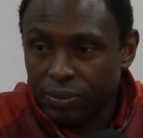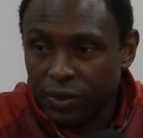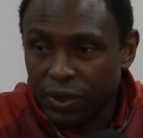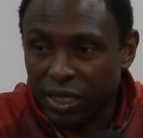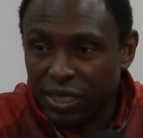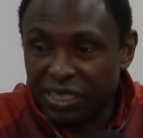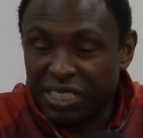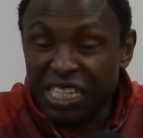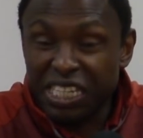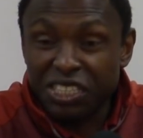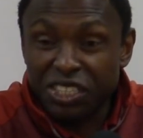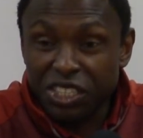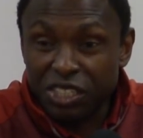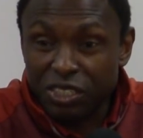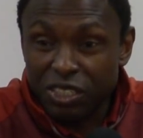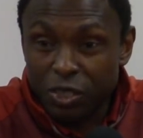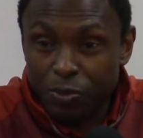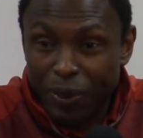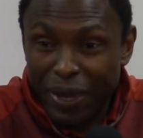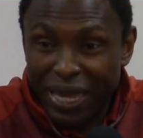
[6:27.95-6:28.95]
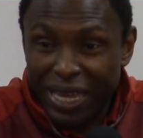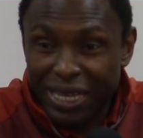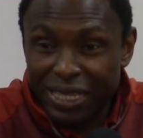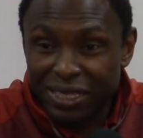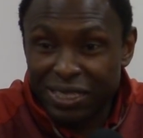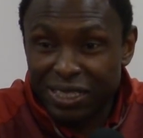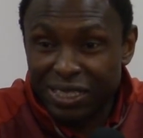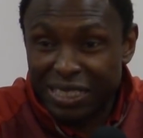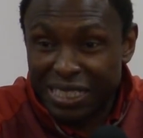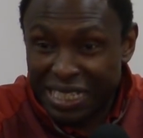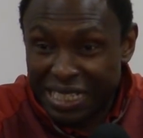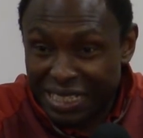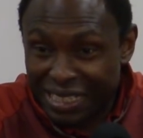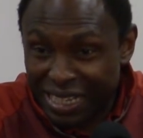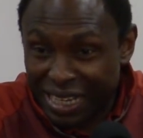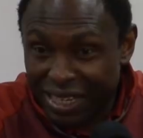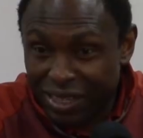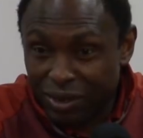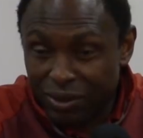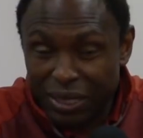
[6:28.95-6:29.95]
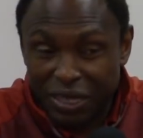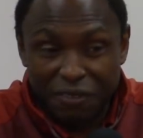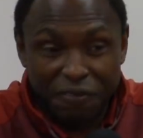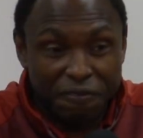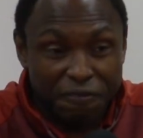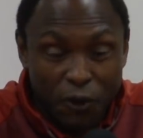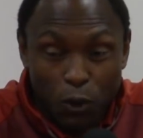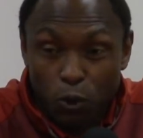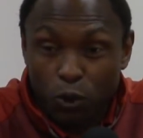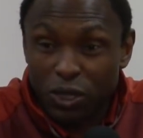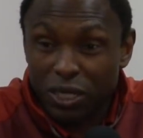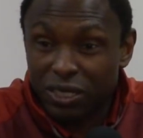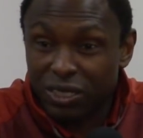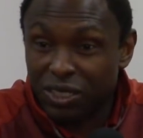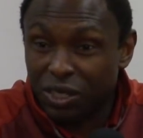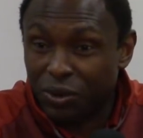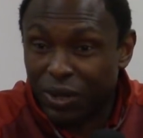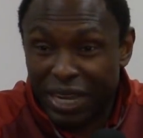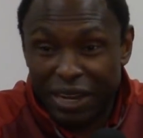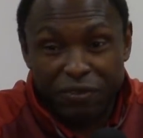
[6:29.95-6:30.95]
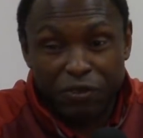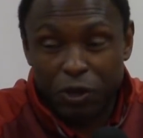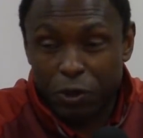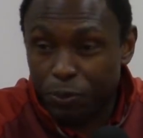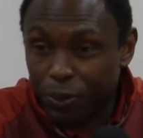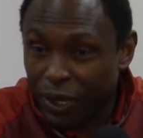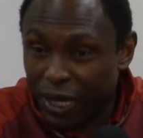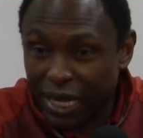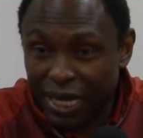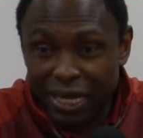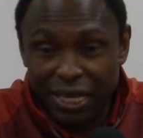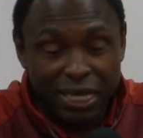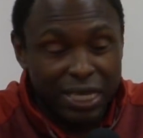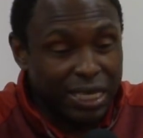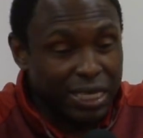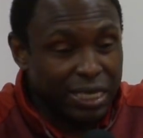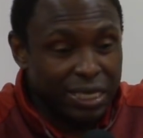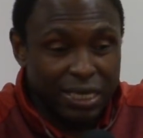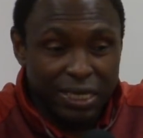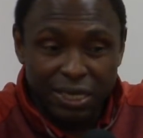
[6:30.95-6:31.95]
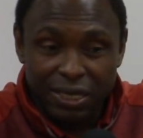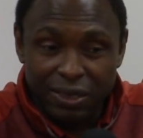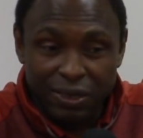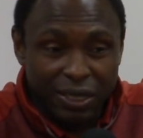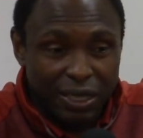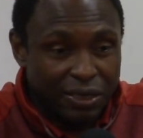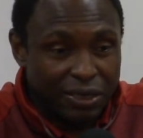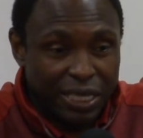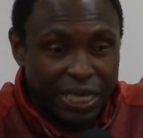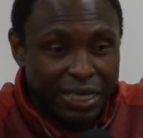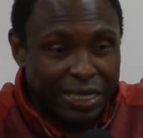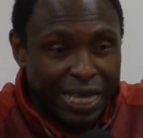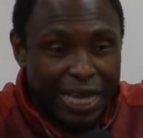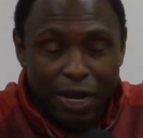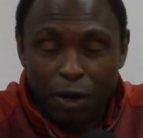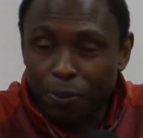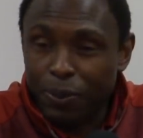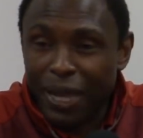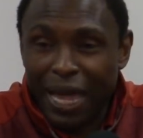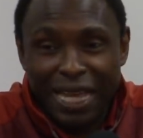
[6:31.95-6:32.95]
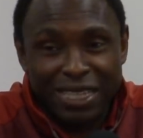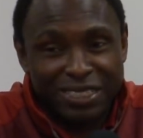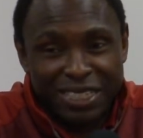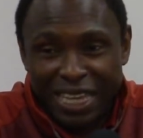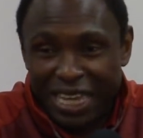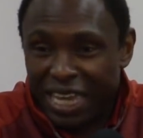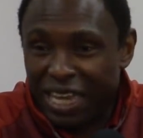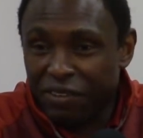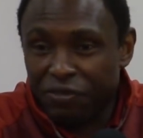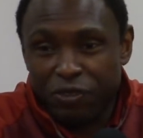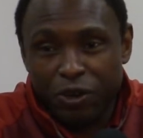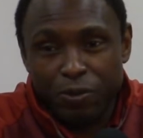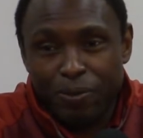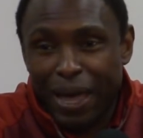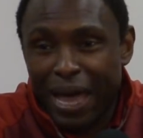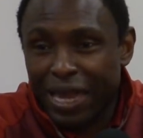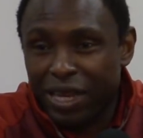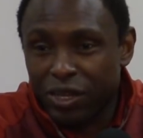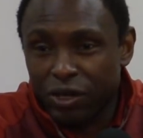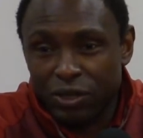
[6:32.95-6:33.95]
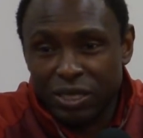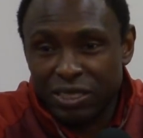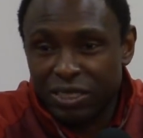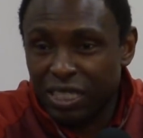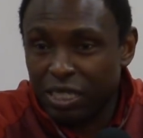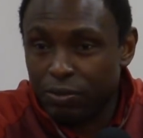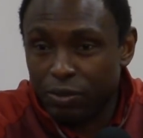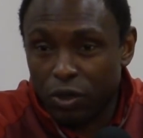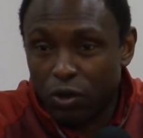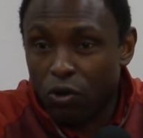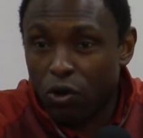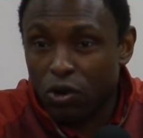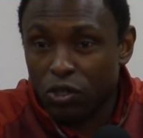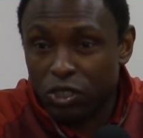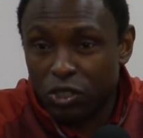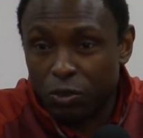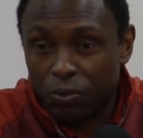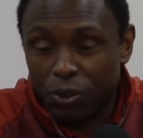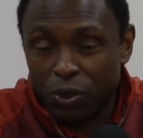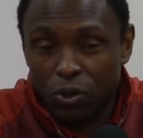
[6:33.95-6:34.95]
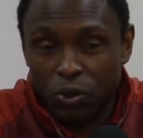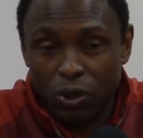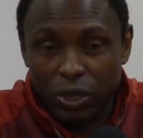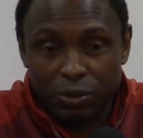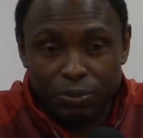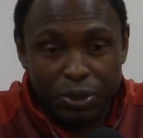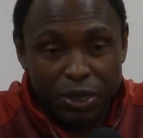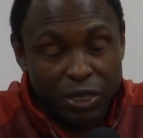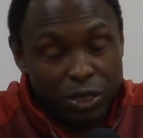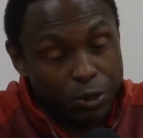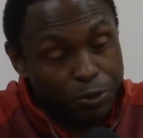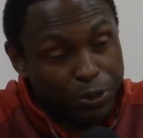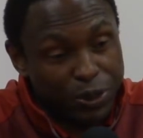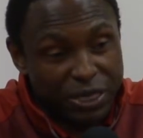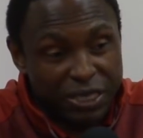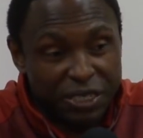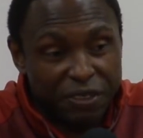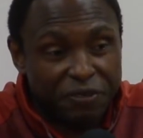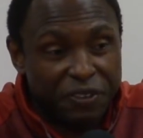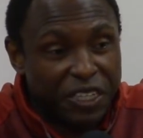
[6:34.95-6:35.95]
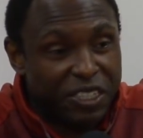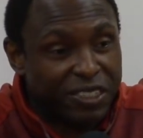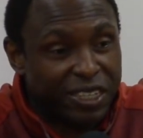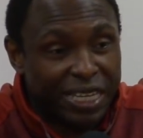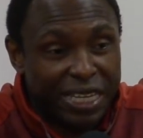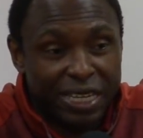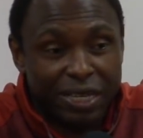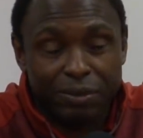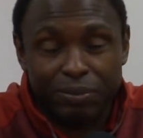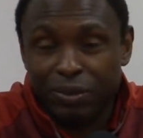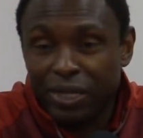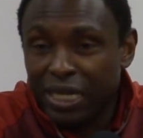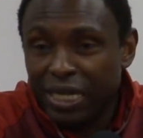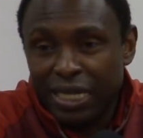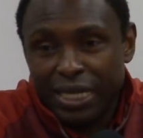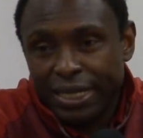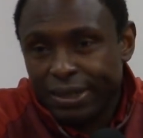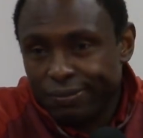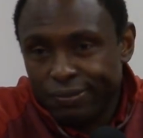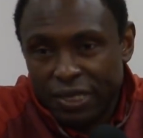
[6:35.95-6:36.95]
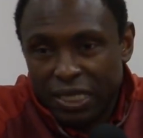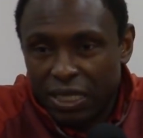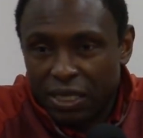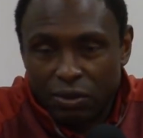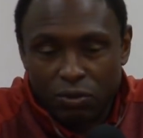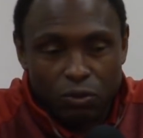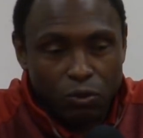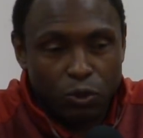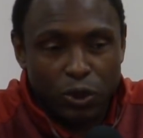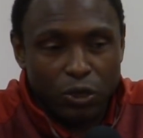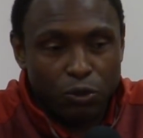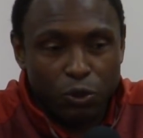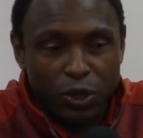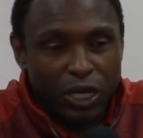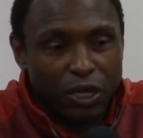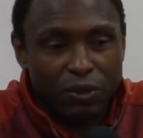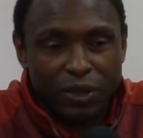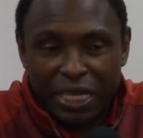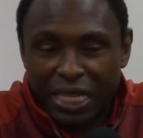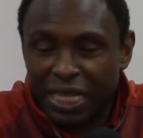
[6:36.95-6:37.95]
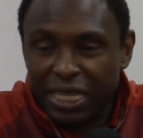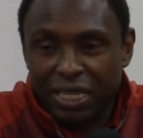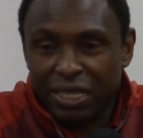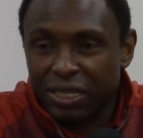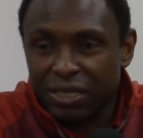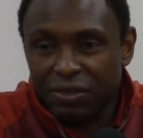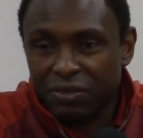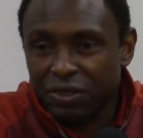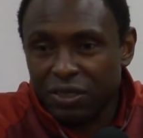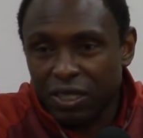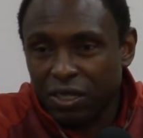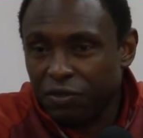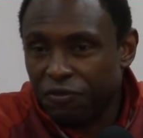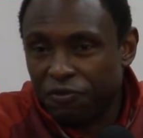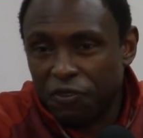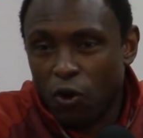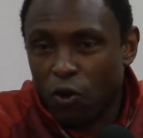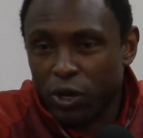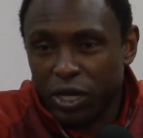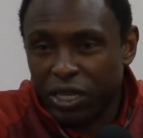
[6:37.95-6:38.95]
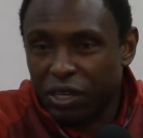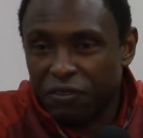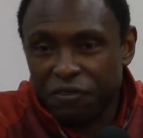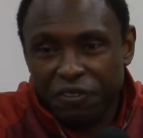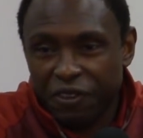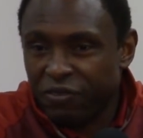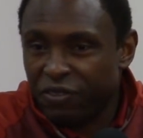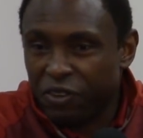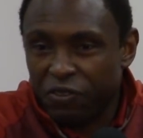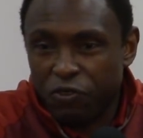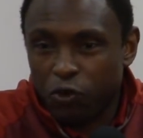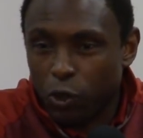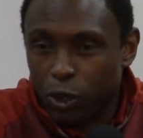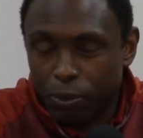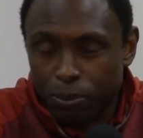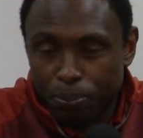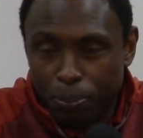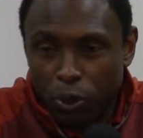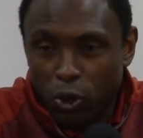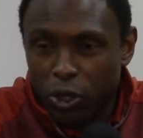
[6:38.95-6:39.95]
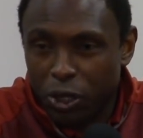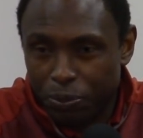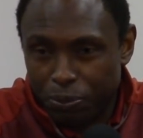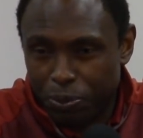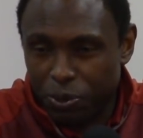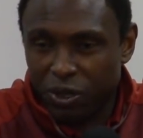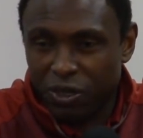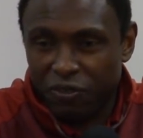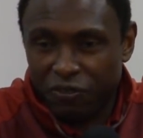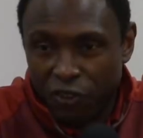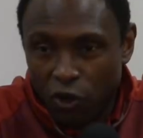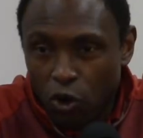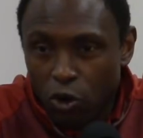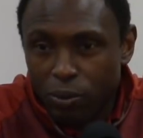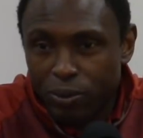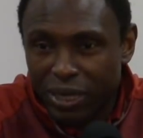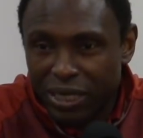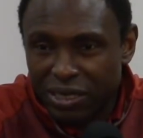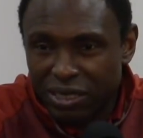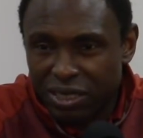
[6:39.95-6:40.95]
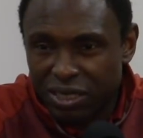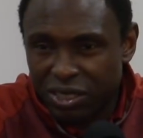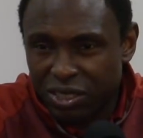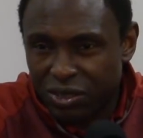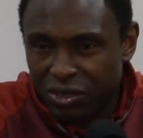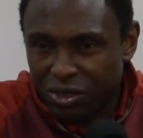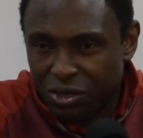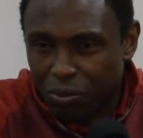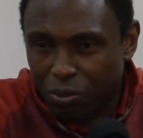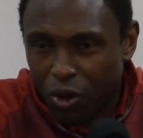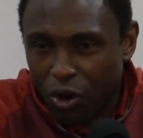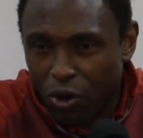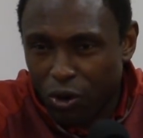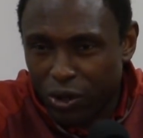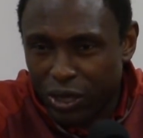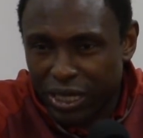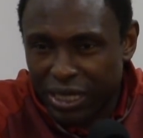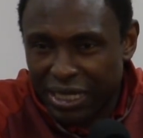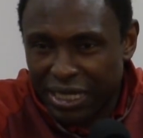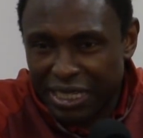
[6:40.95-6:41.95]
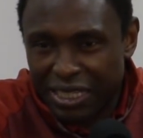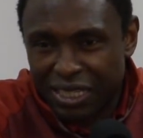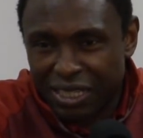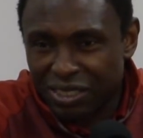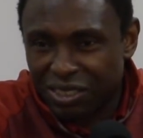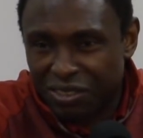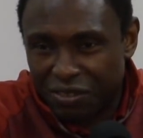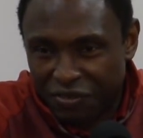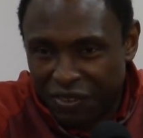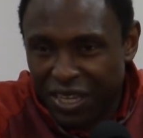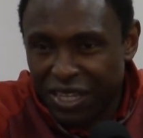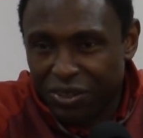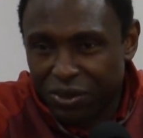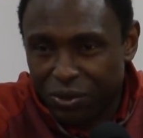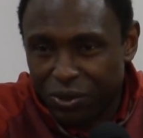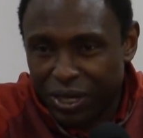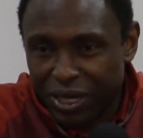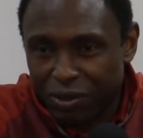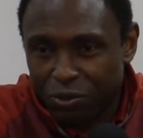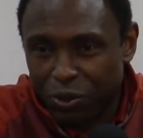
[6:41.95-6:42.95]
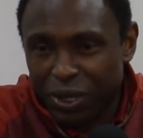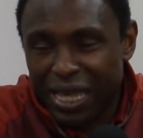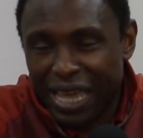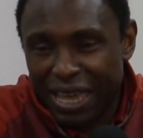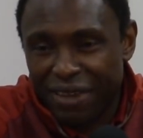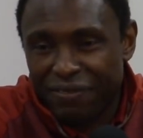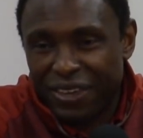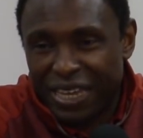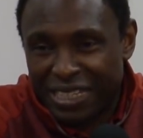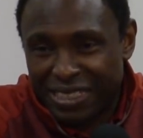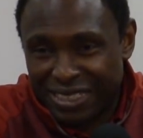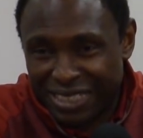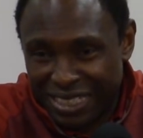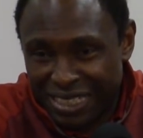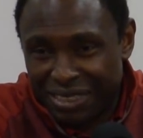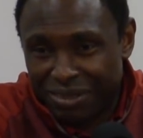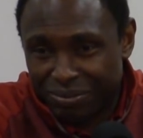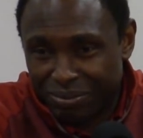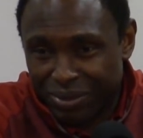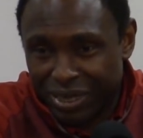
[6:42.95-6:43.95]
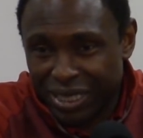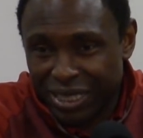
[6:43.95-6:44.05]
attention span to detail and focus on every play. That, that applies to everybody on the team across the board. But specific to him, we, we don't need a forty or fifty-four point performance tomorrow to lead us to victory. We have a team,